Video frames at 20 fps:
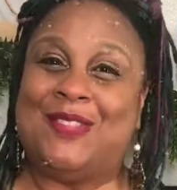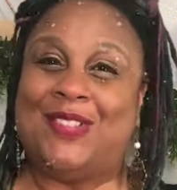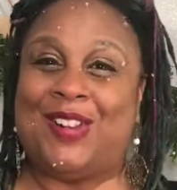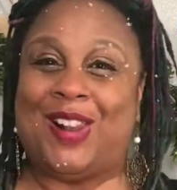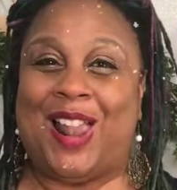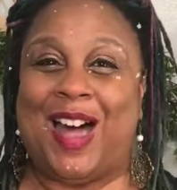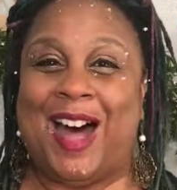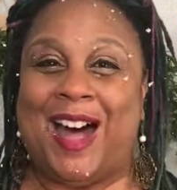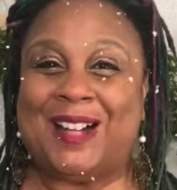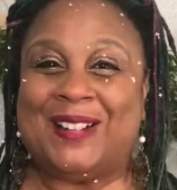
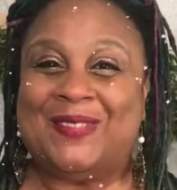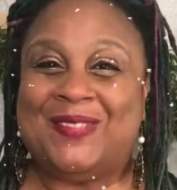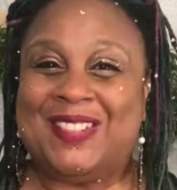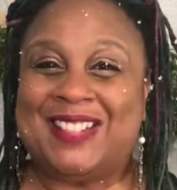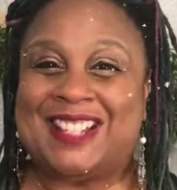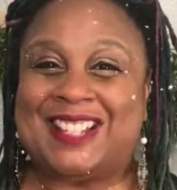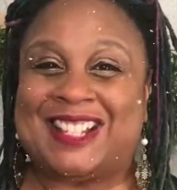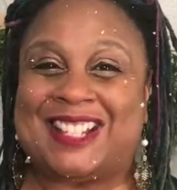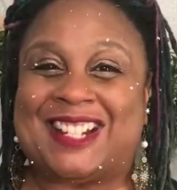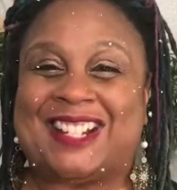
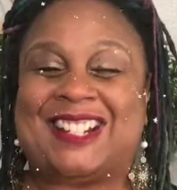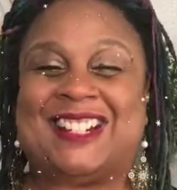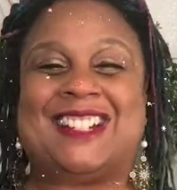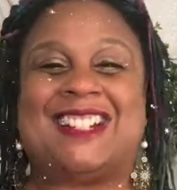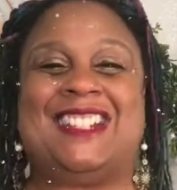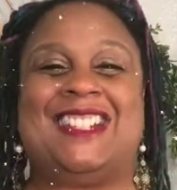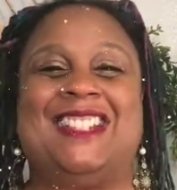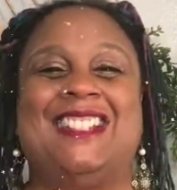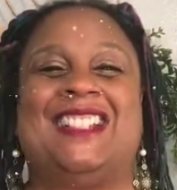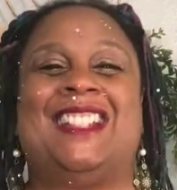Vlogmas
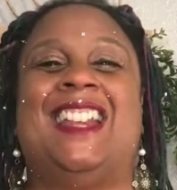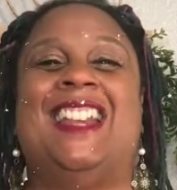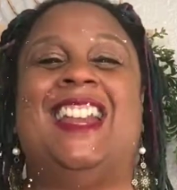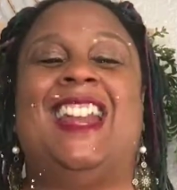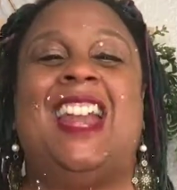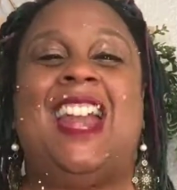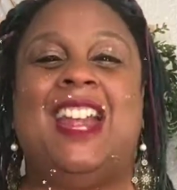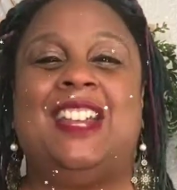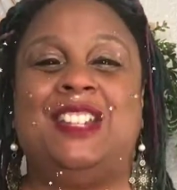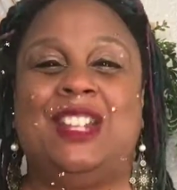series
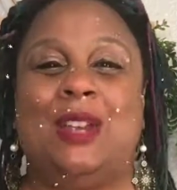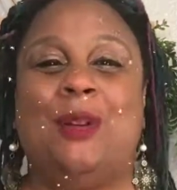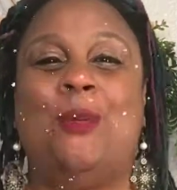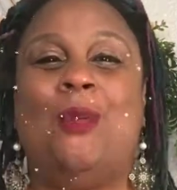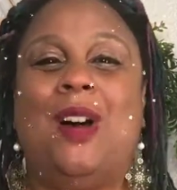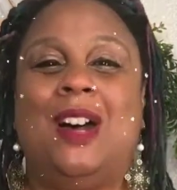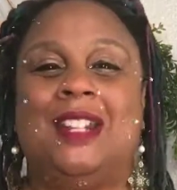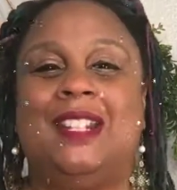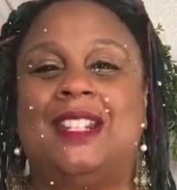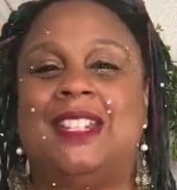and you
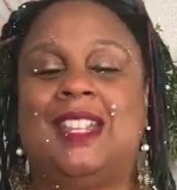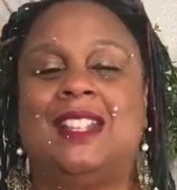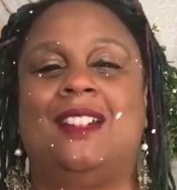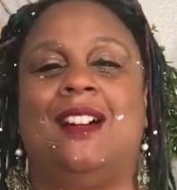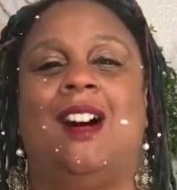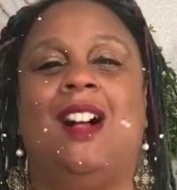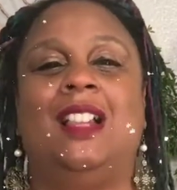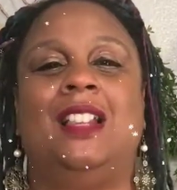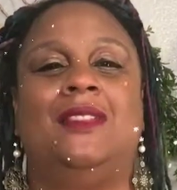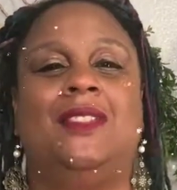want to get
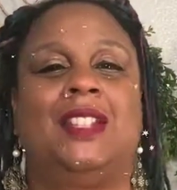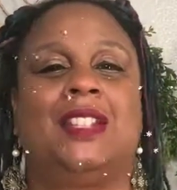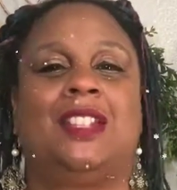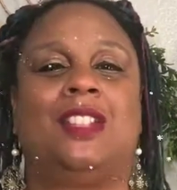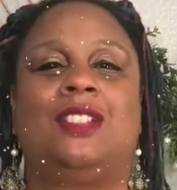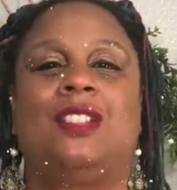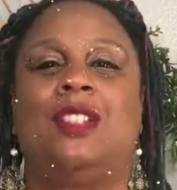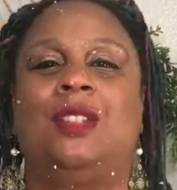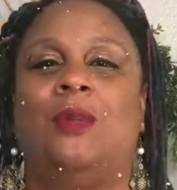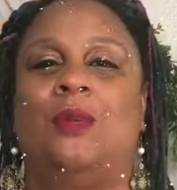all of it
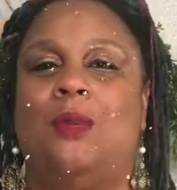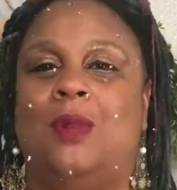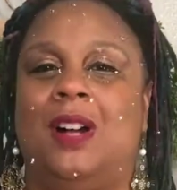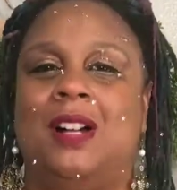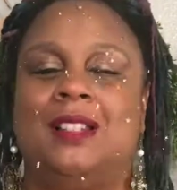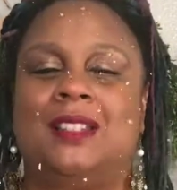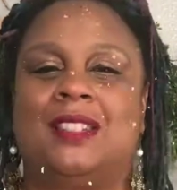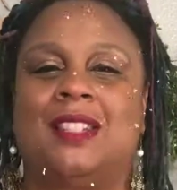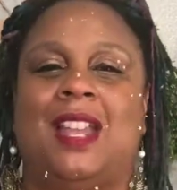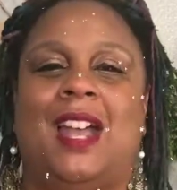because you
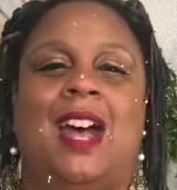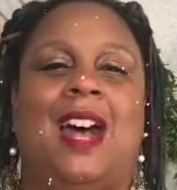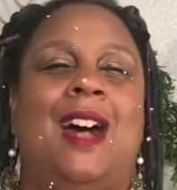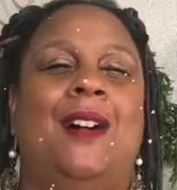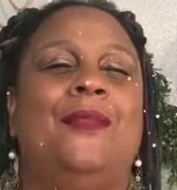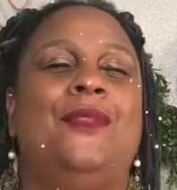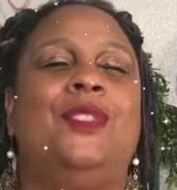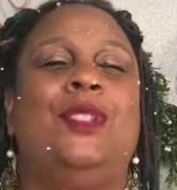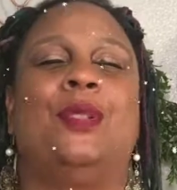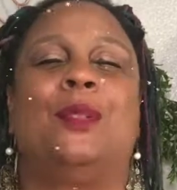want to
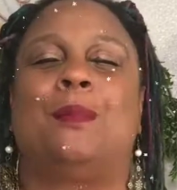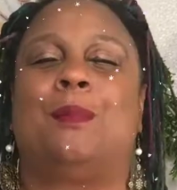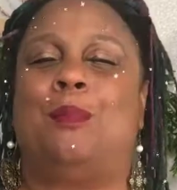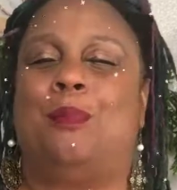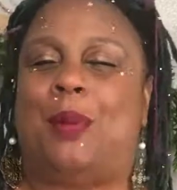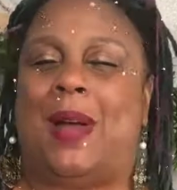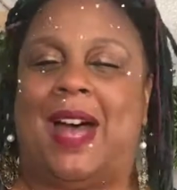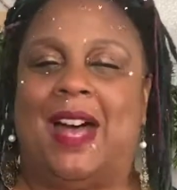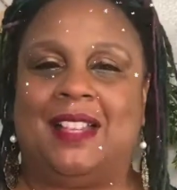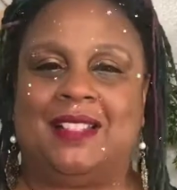have your
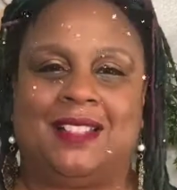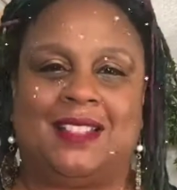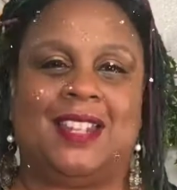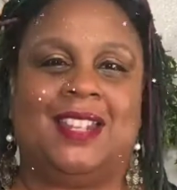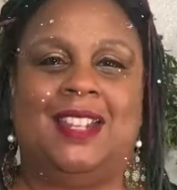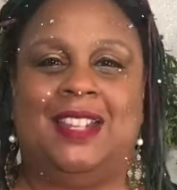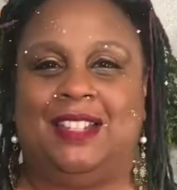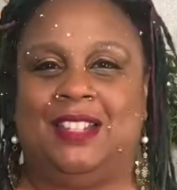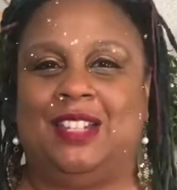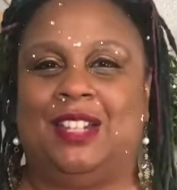best
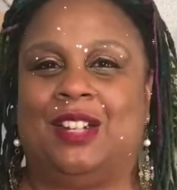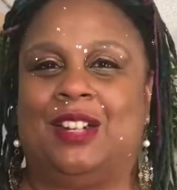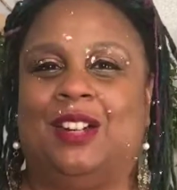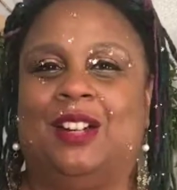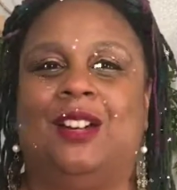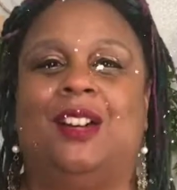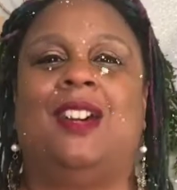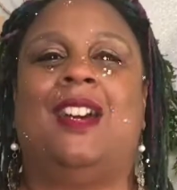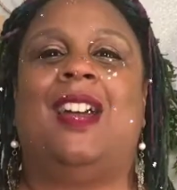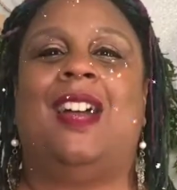
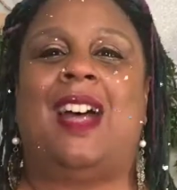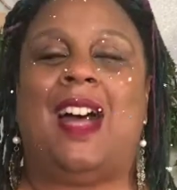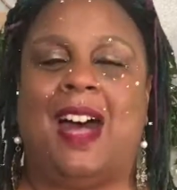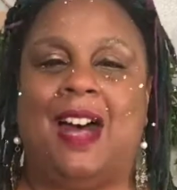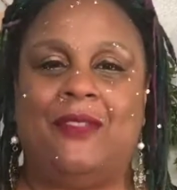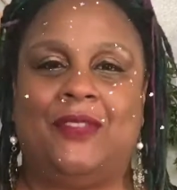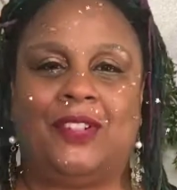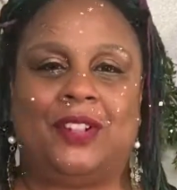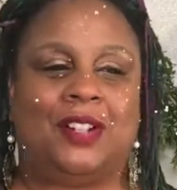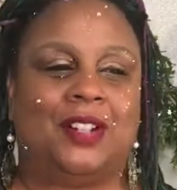year
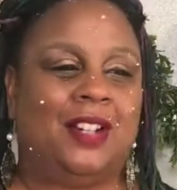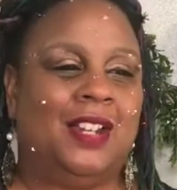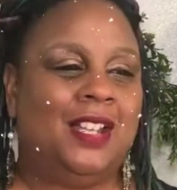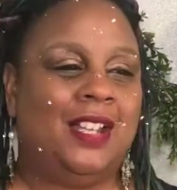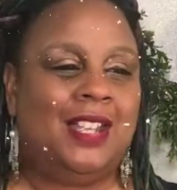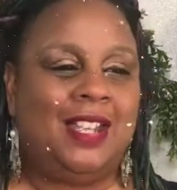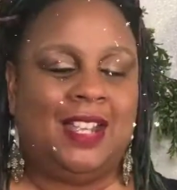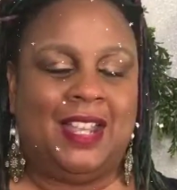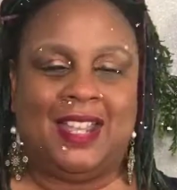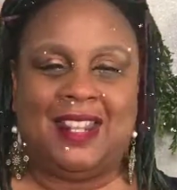ever.
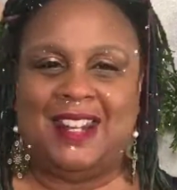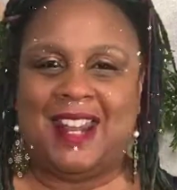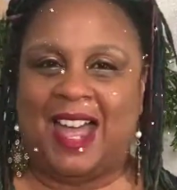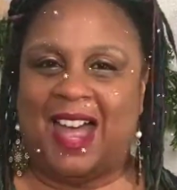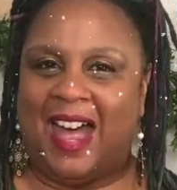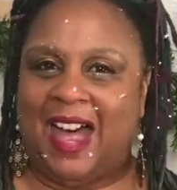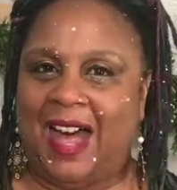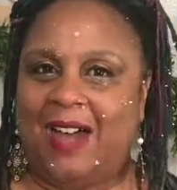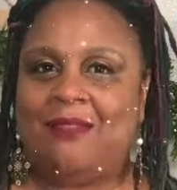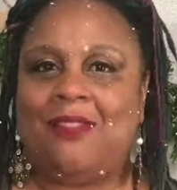And
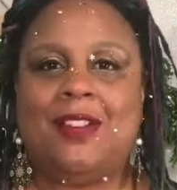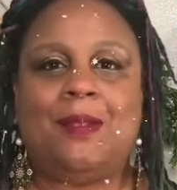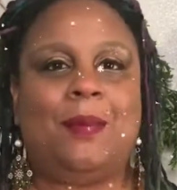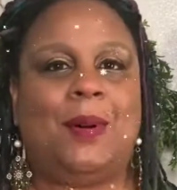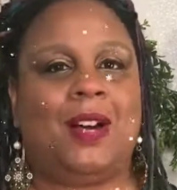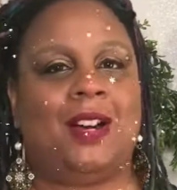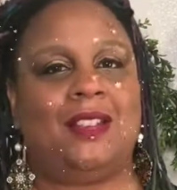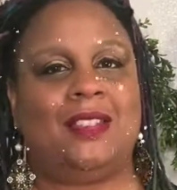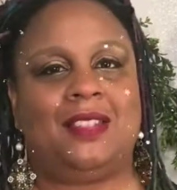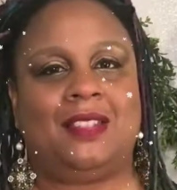every
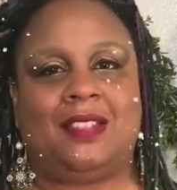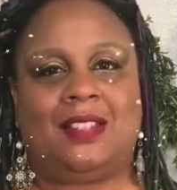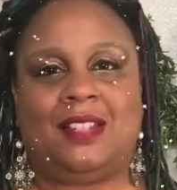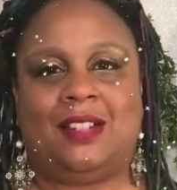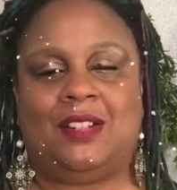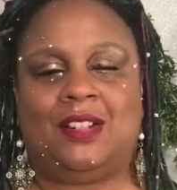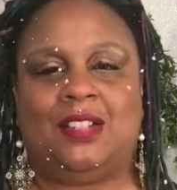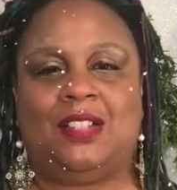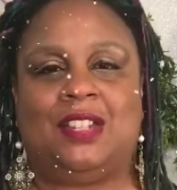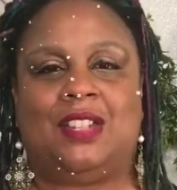part of the
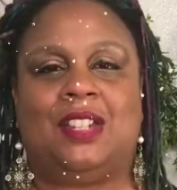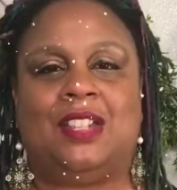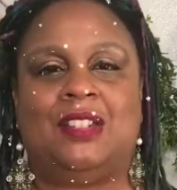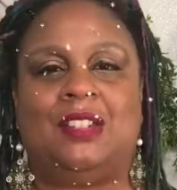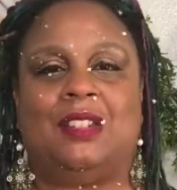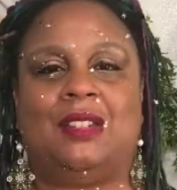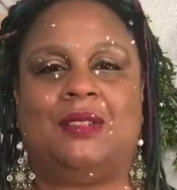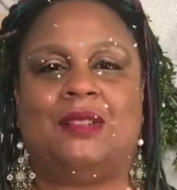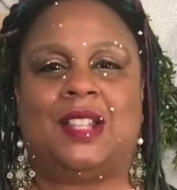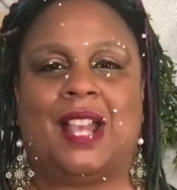series you
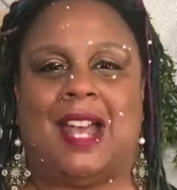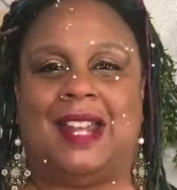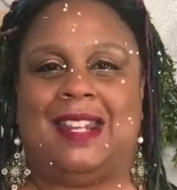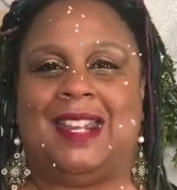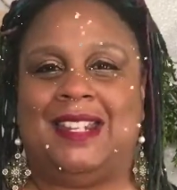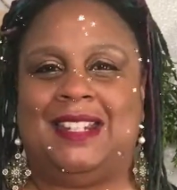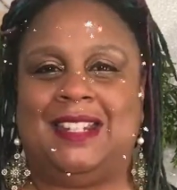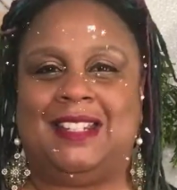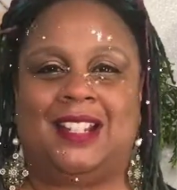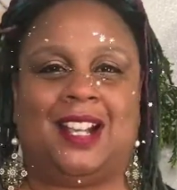can use at
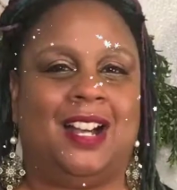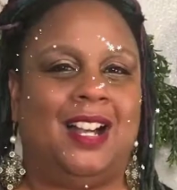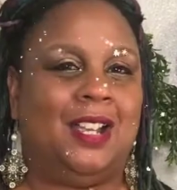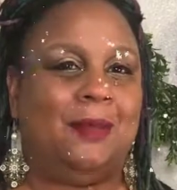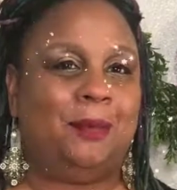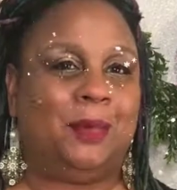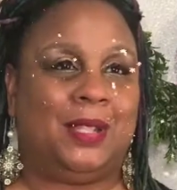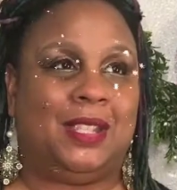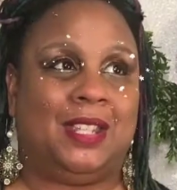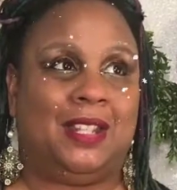any
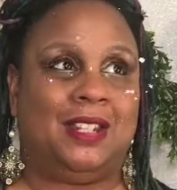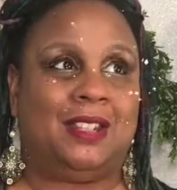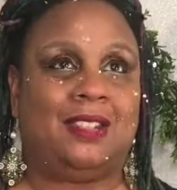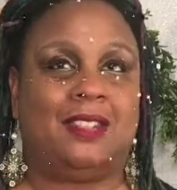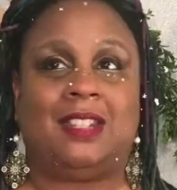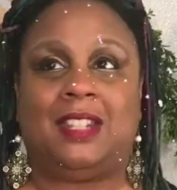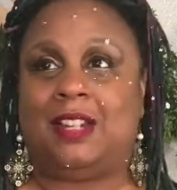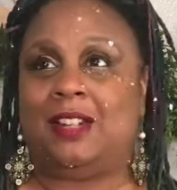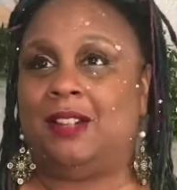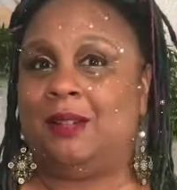time, beginning of the
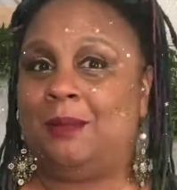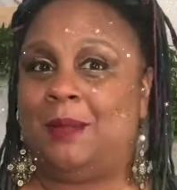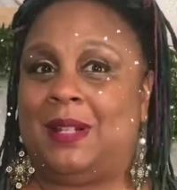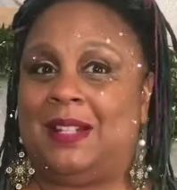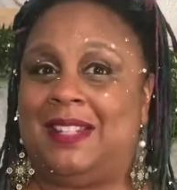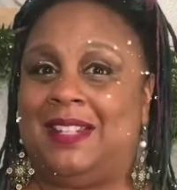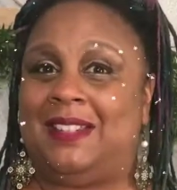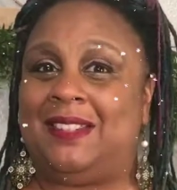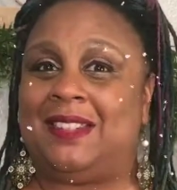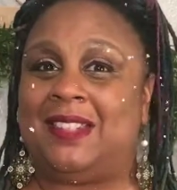year,
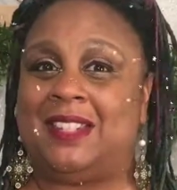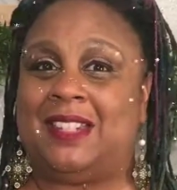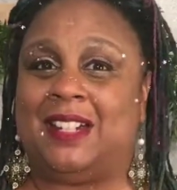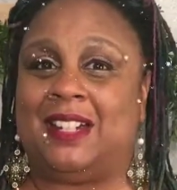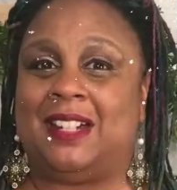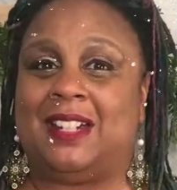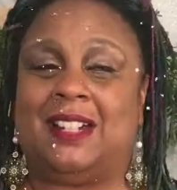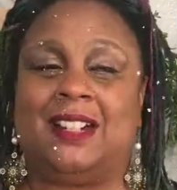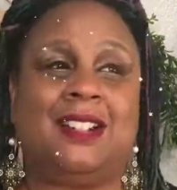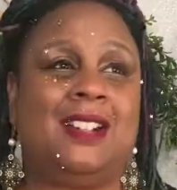middle of the
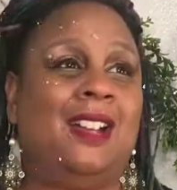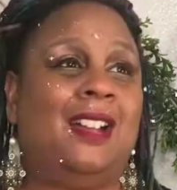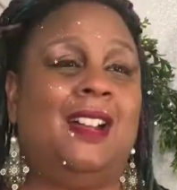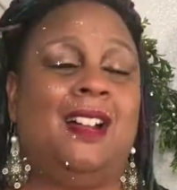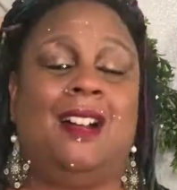year,